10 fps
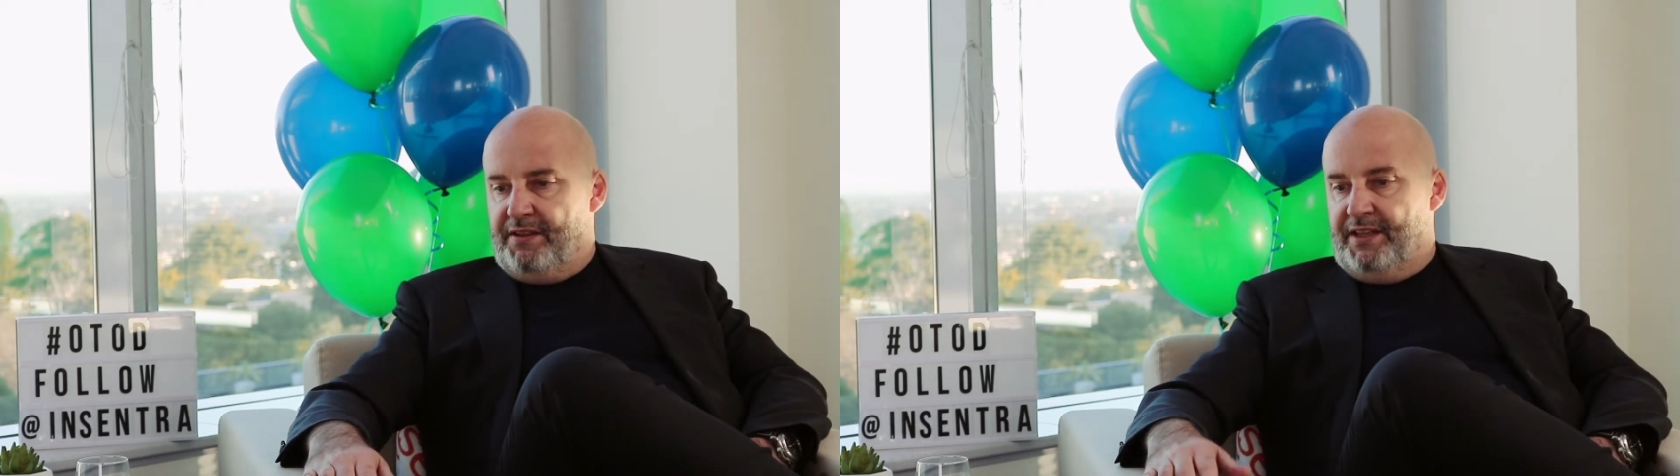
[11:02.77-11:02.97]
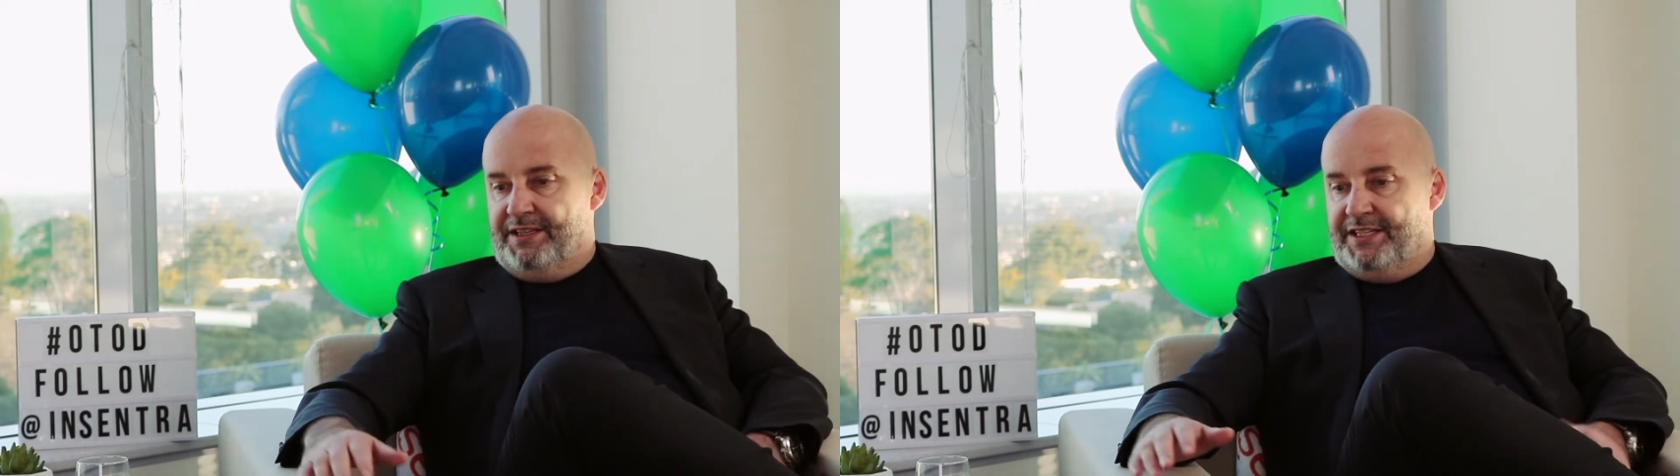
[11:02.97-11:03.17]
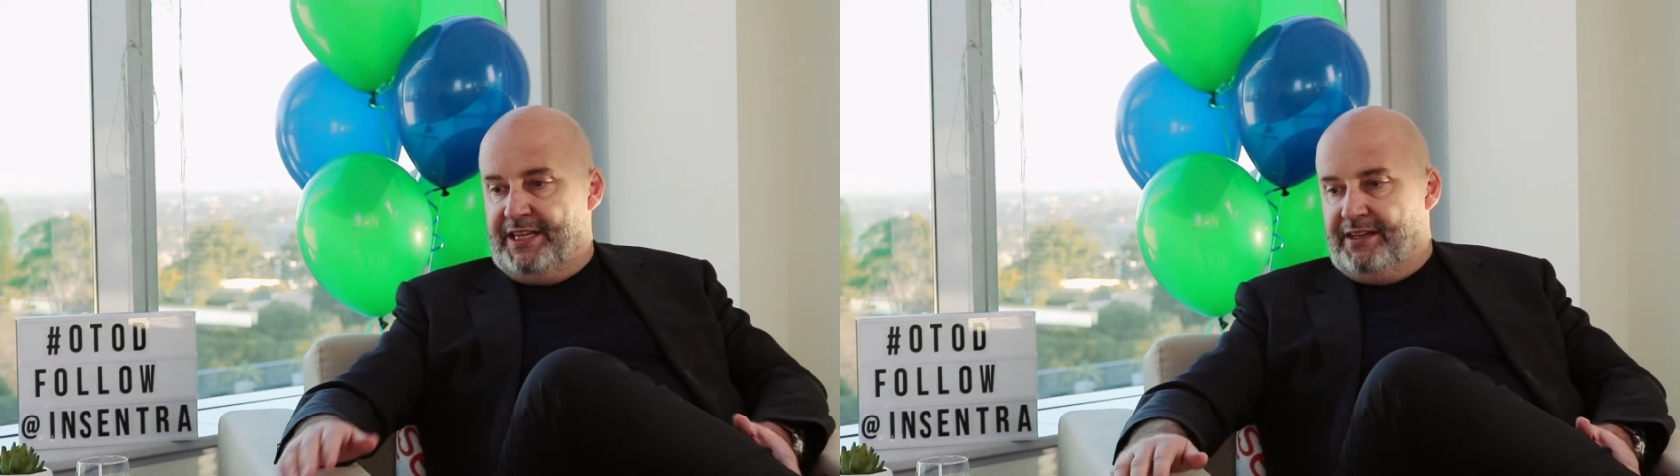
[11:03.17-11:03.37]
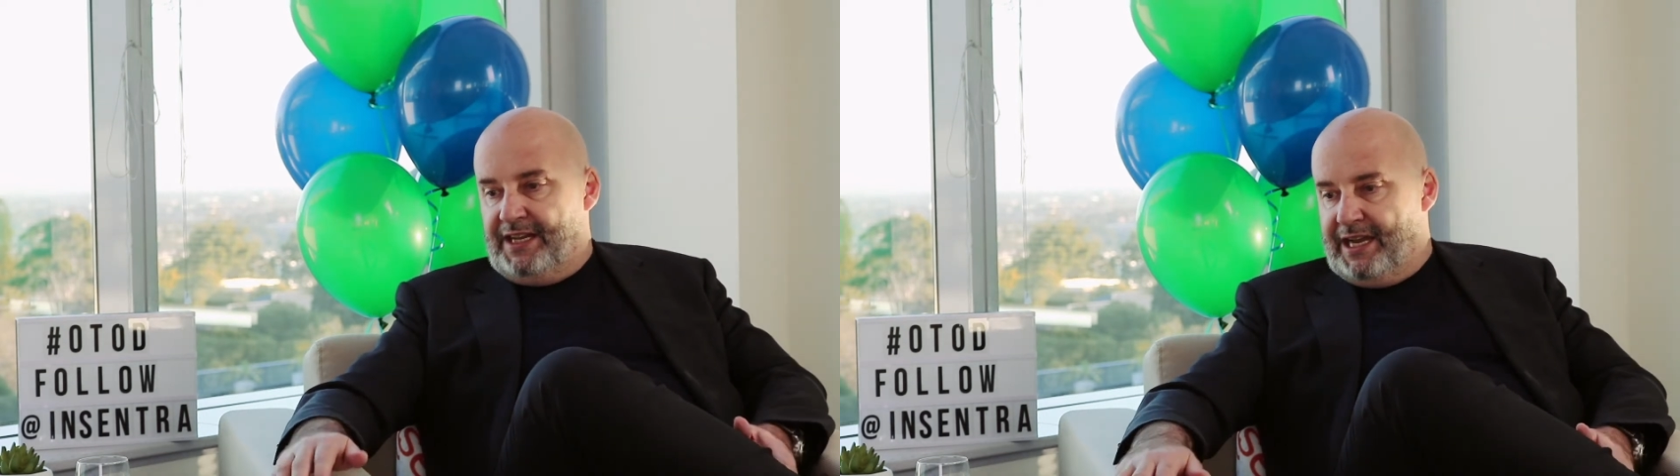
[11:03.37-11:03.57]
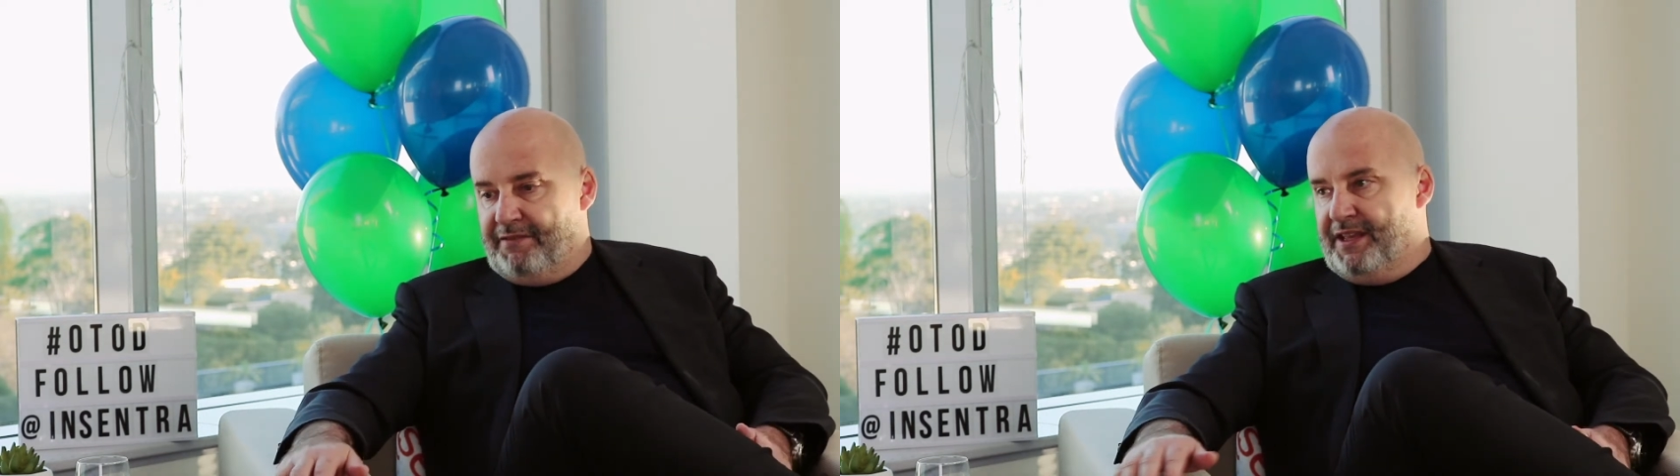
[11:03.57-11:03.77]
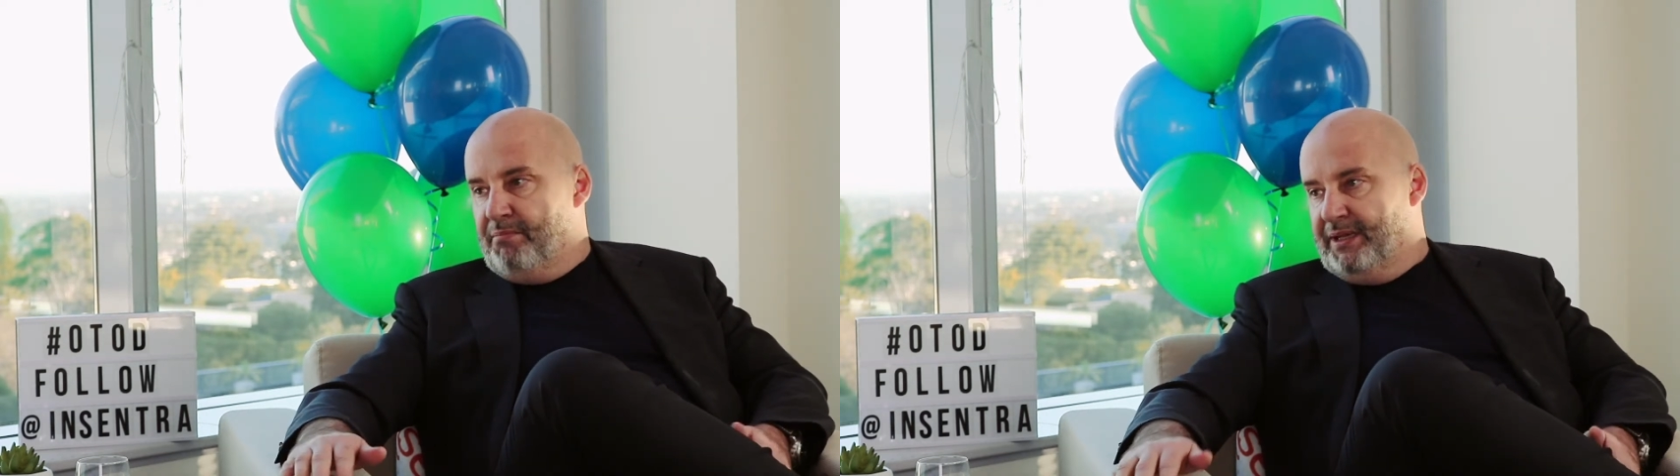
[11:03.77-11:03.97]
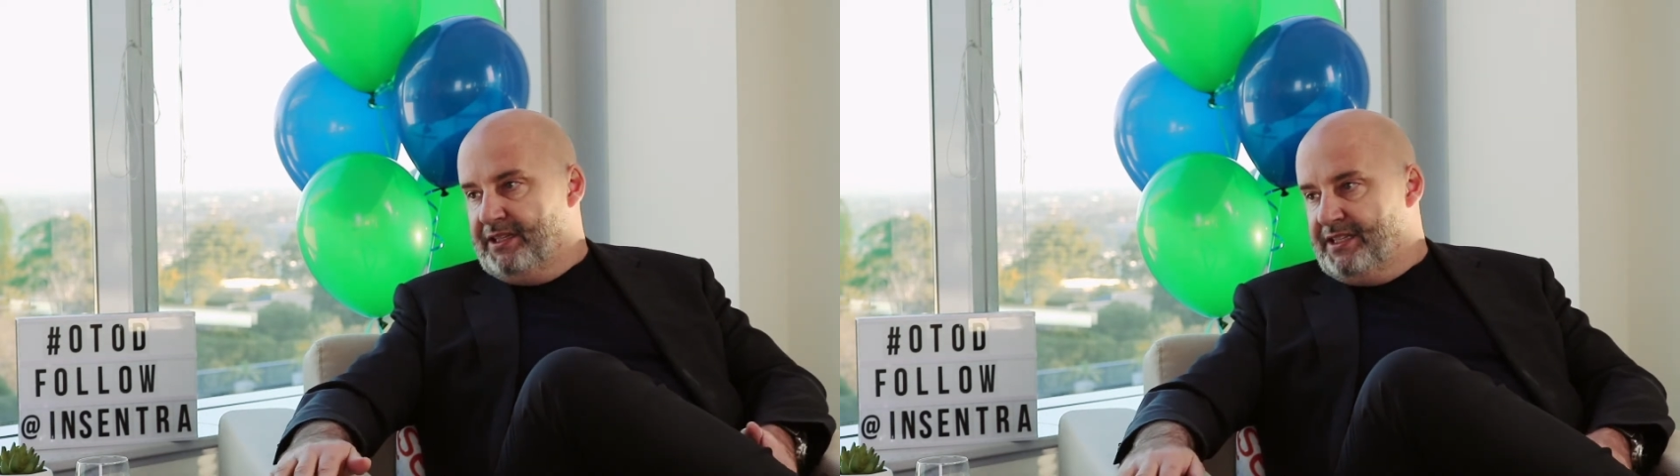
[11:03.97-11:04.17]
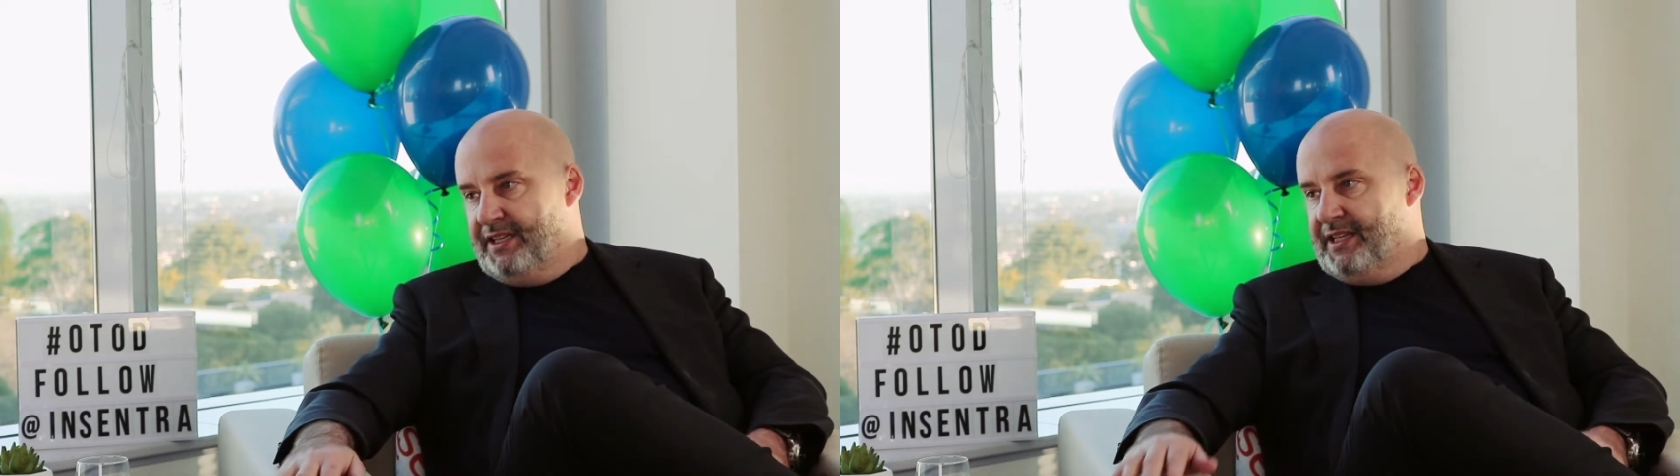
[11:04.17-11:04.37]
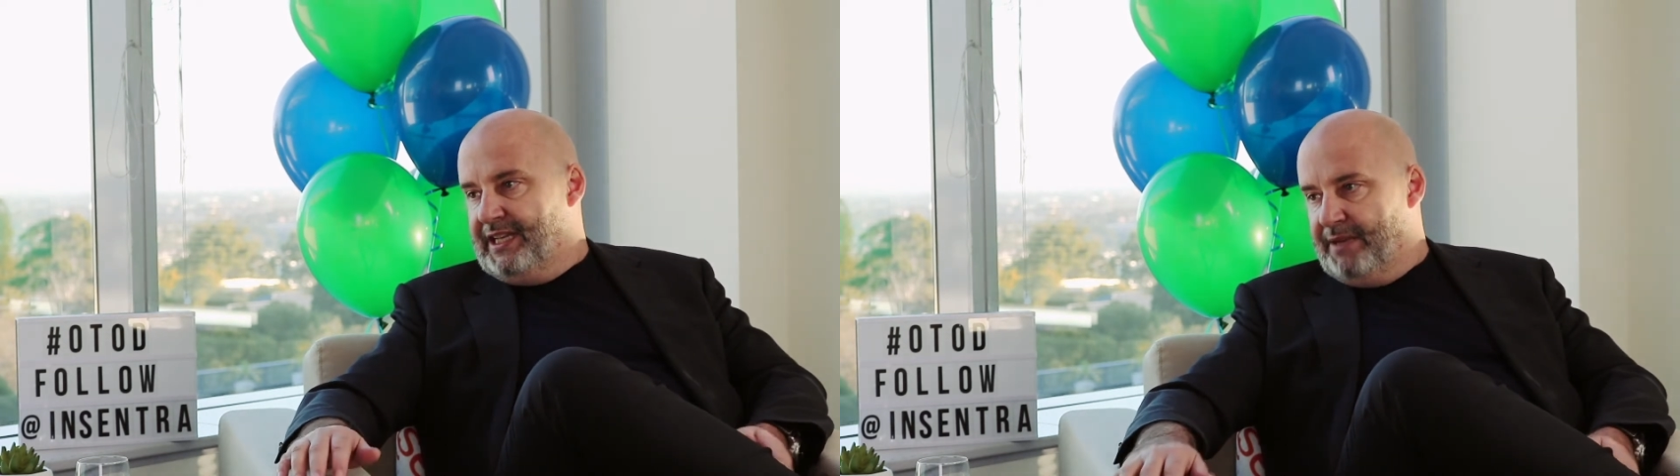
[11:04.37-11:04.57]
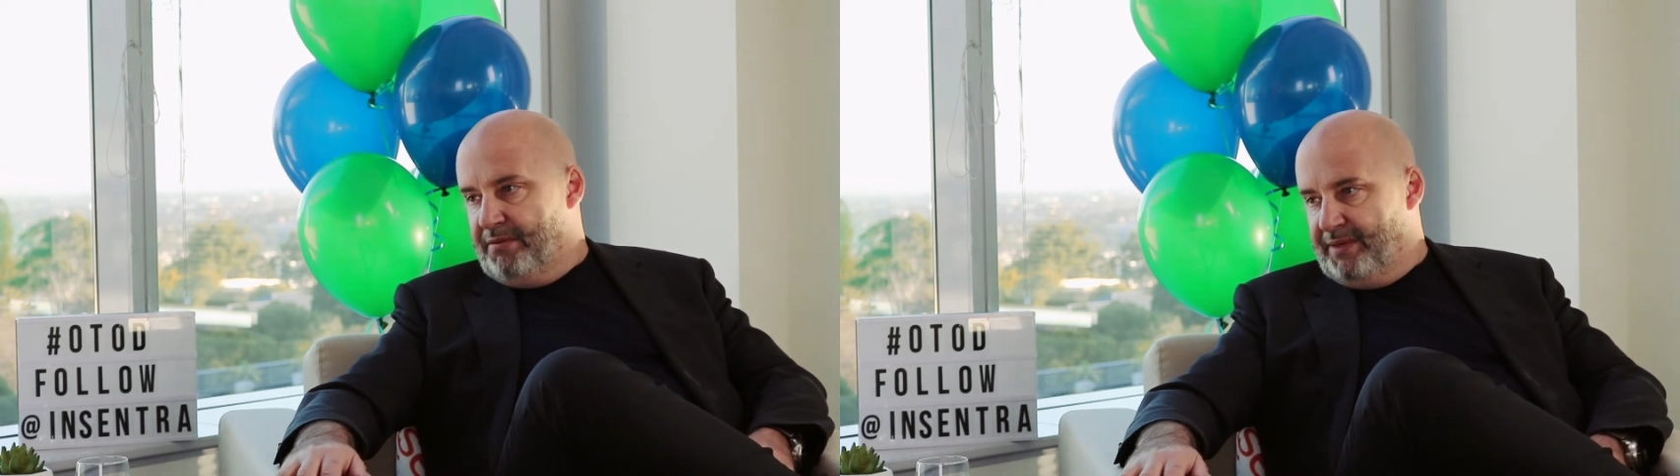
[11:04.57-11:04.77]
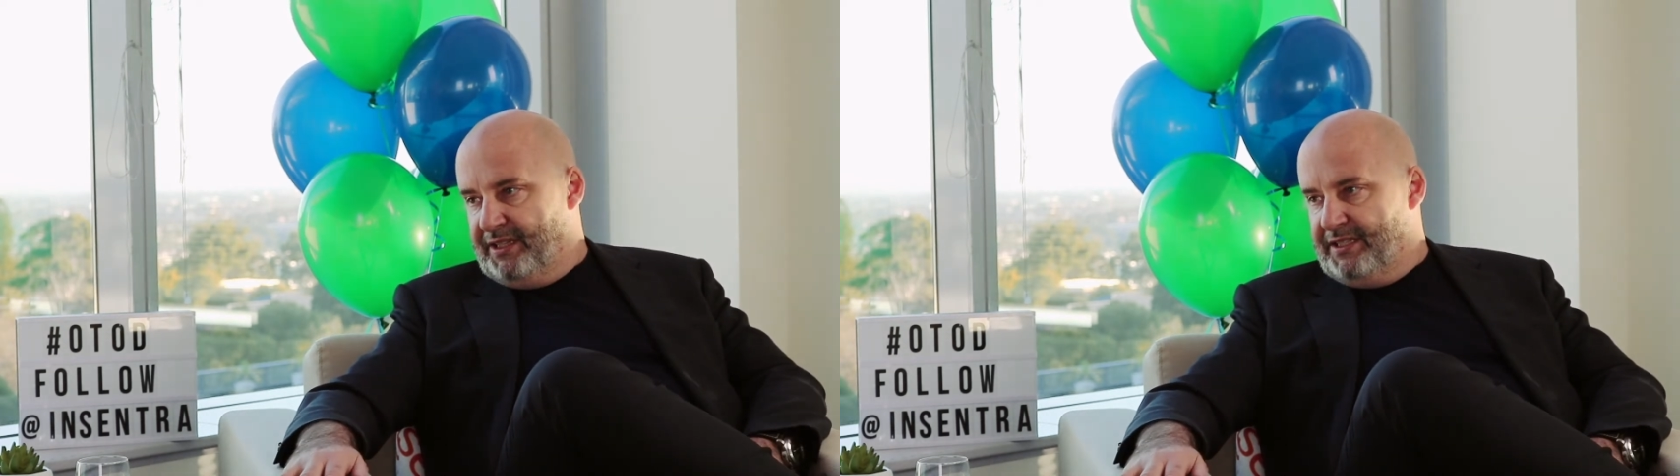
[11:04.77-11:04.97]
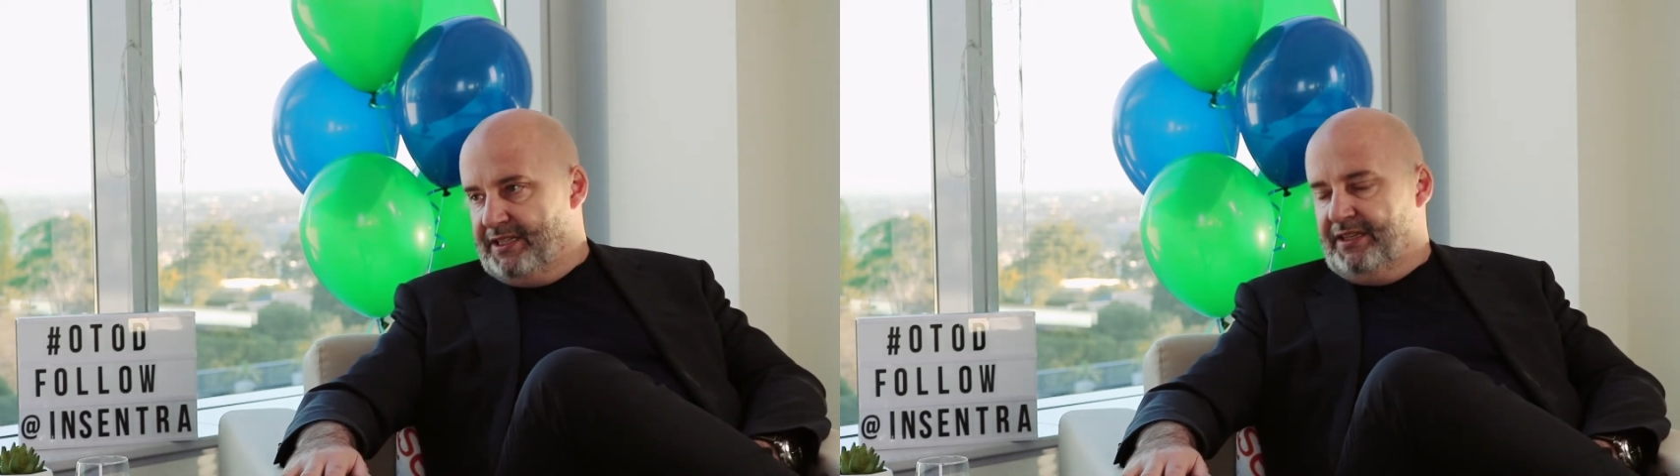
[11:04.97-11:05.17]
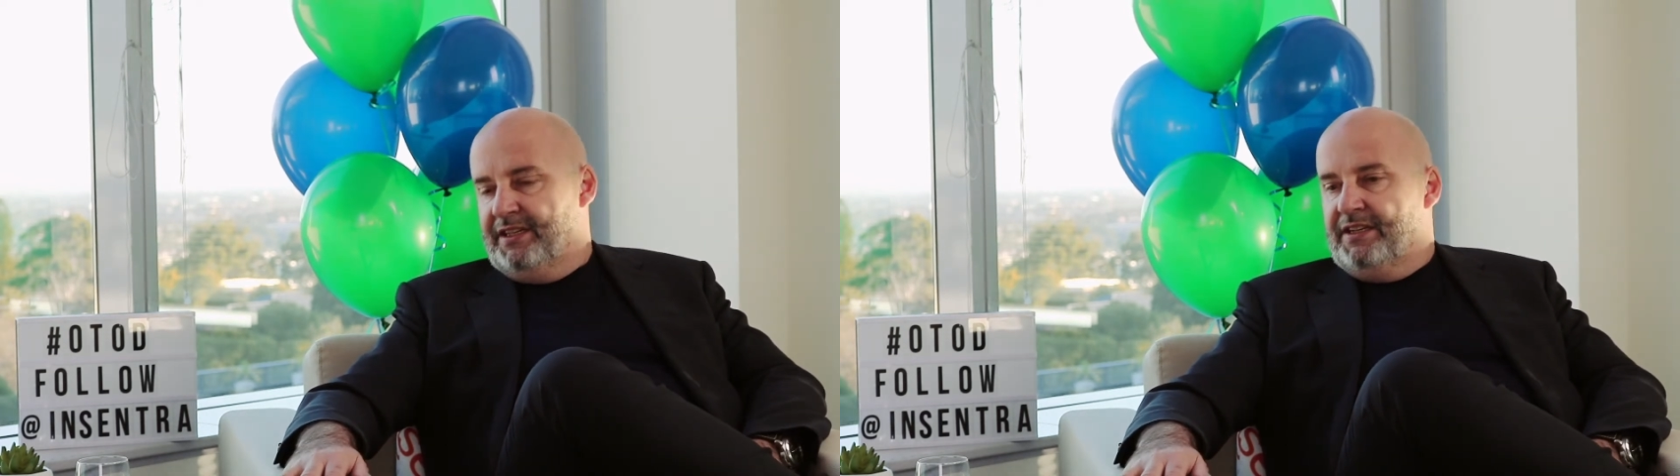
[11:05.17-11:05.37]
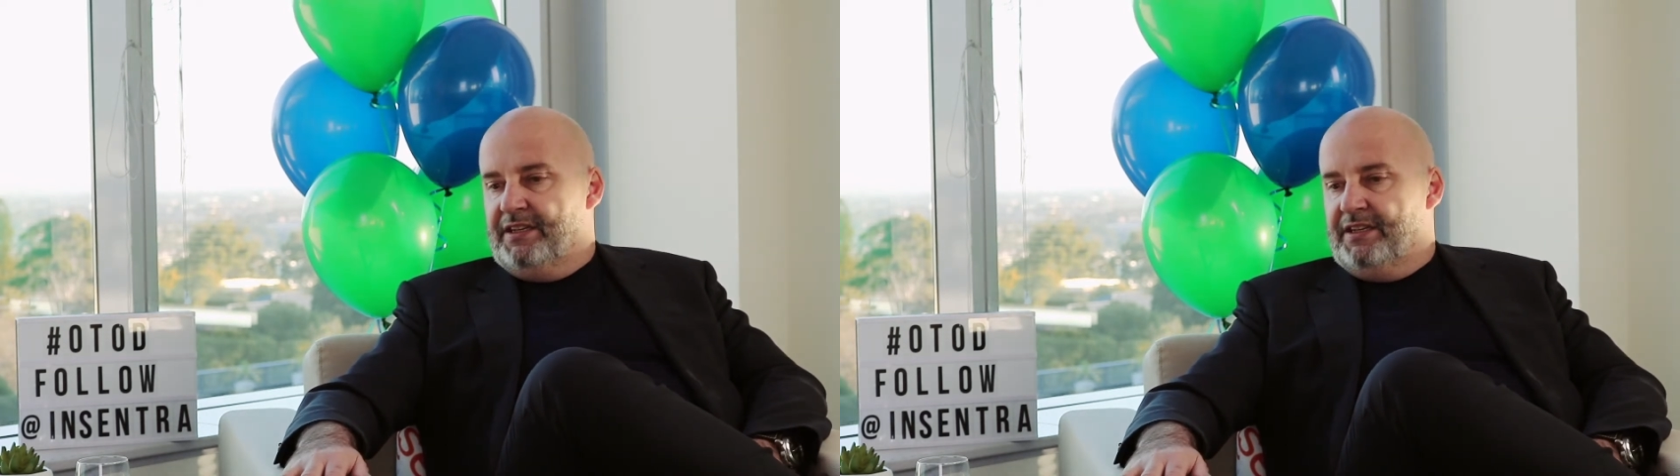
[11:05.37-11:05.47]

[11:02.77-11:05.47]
that certainly have the ability and the capability